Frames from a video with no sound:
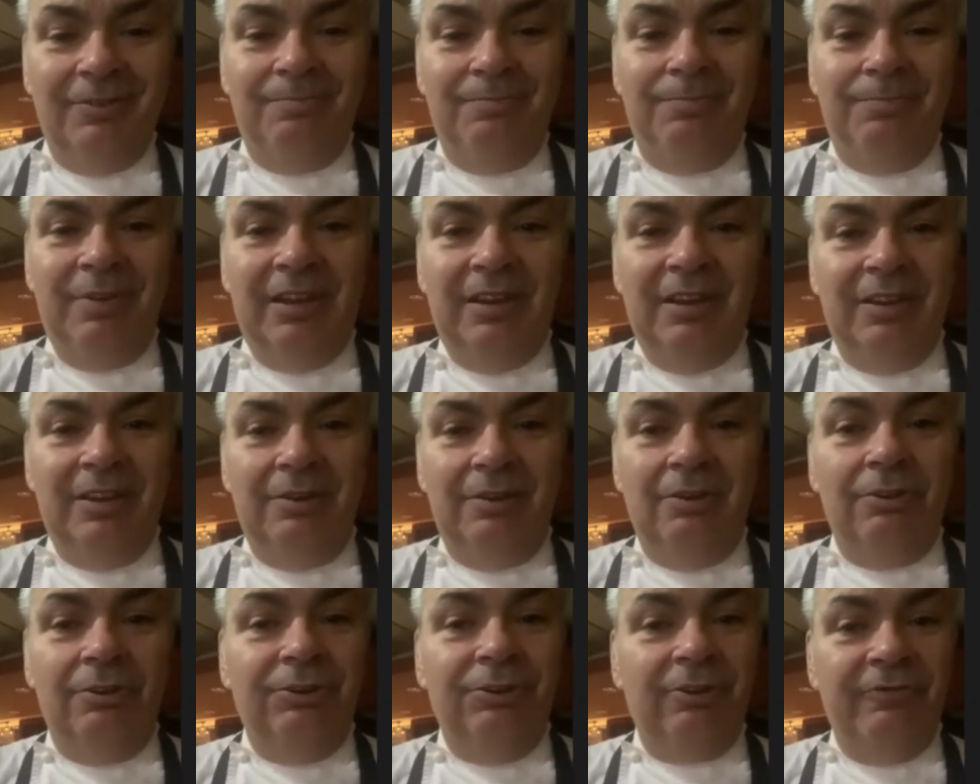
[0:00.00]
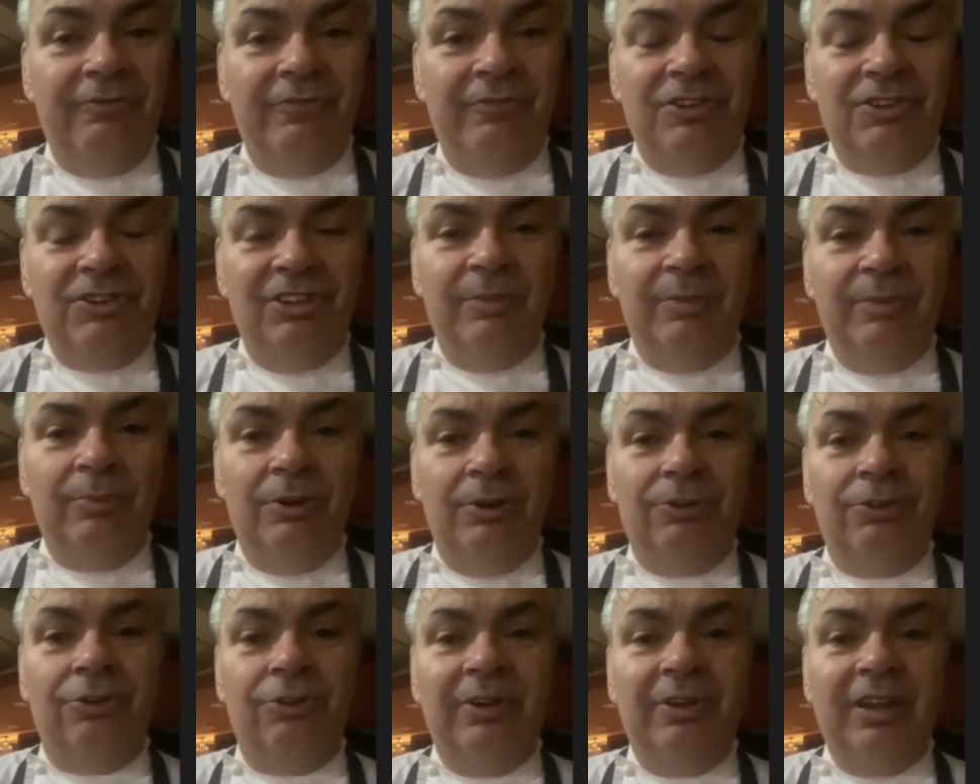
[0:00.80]
Peeling a lot of vegetable
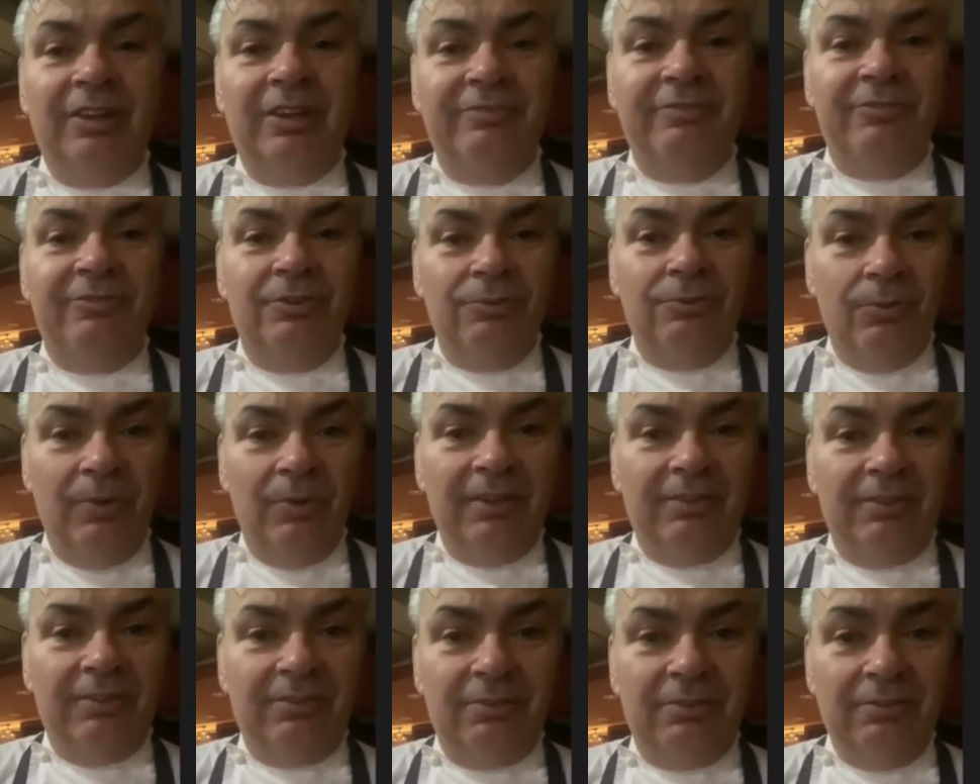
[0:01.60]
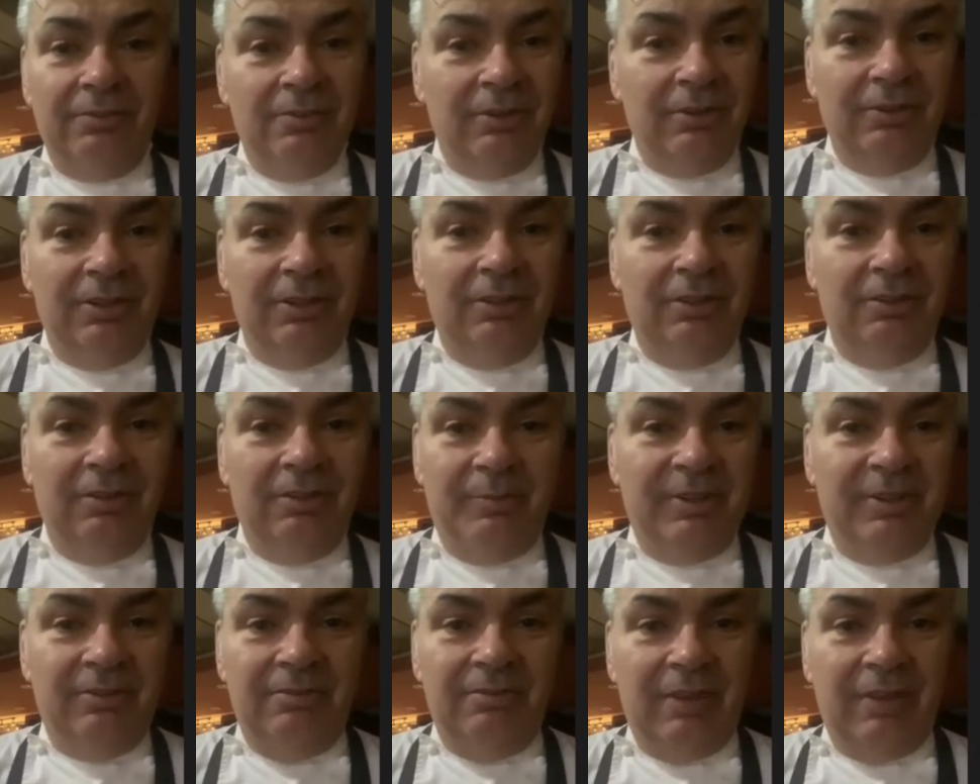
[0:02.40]
creates food waste. You don't need it. I
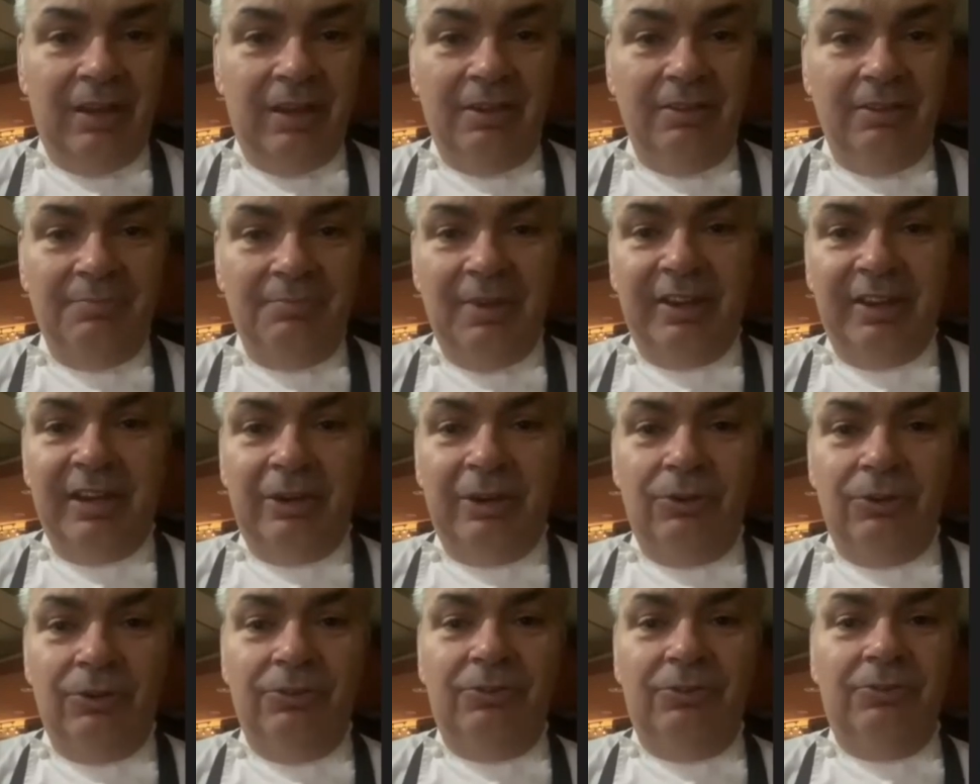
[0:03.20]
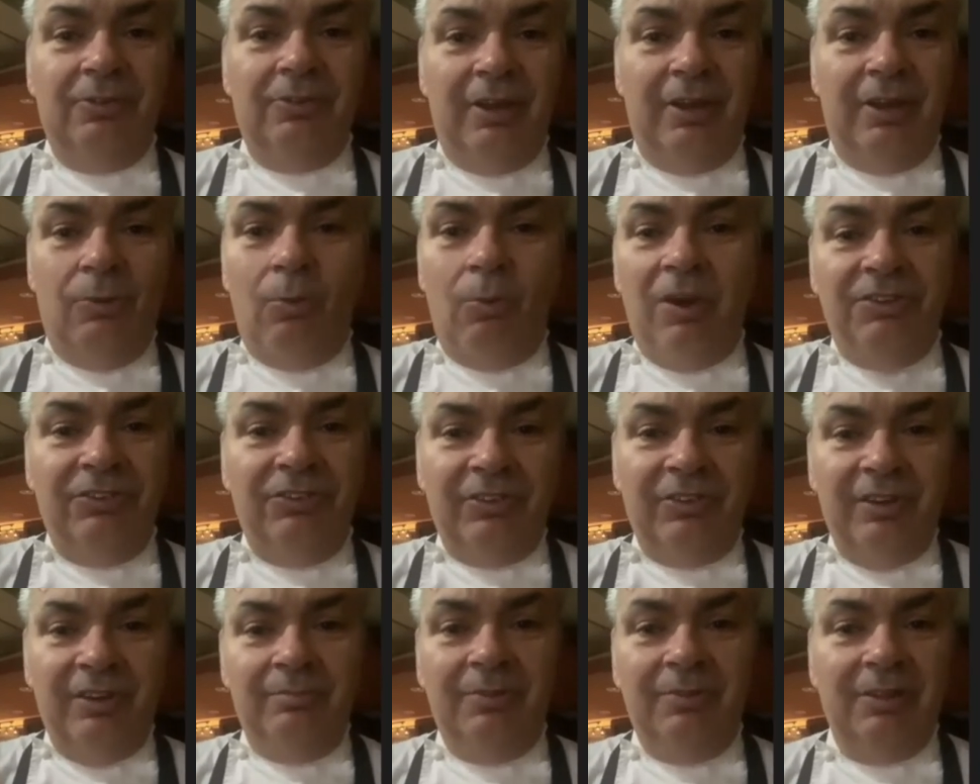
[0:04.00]
mean, I eat my carrots, I wash
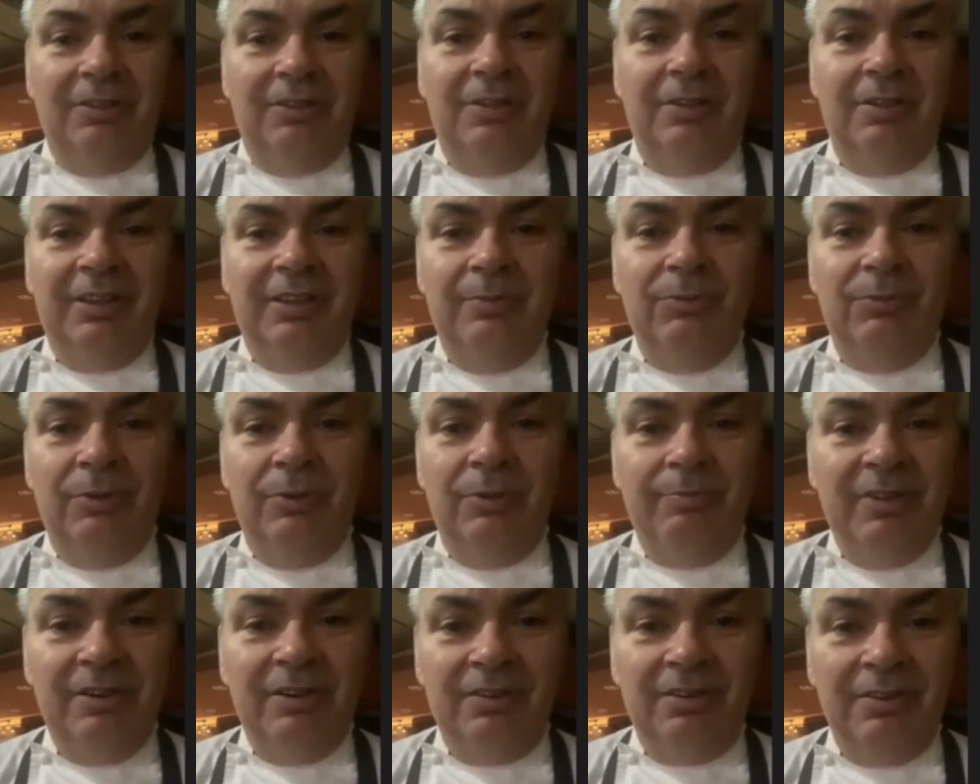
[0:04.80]
them, and I keep the peel.